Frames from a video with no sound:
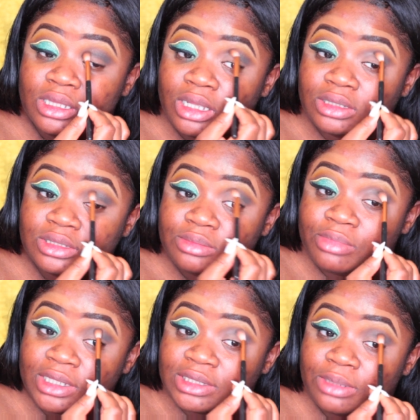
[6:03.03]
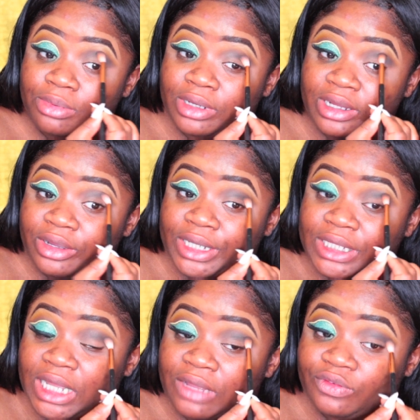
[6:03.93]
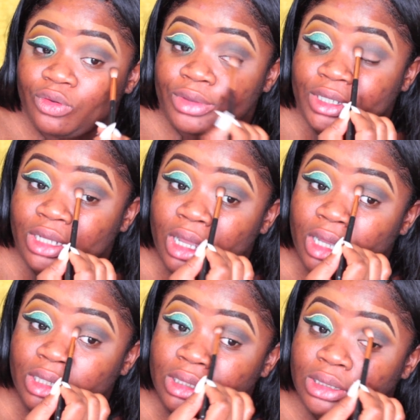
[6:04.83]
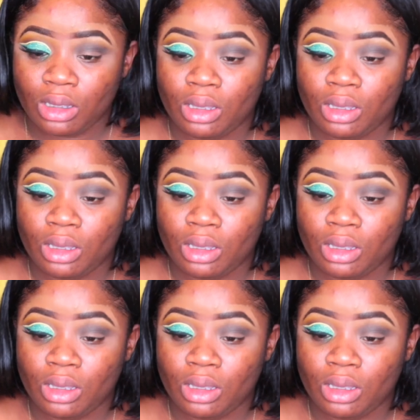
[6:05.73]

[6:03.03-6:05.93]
not to mess up what I already have going on.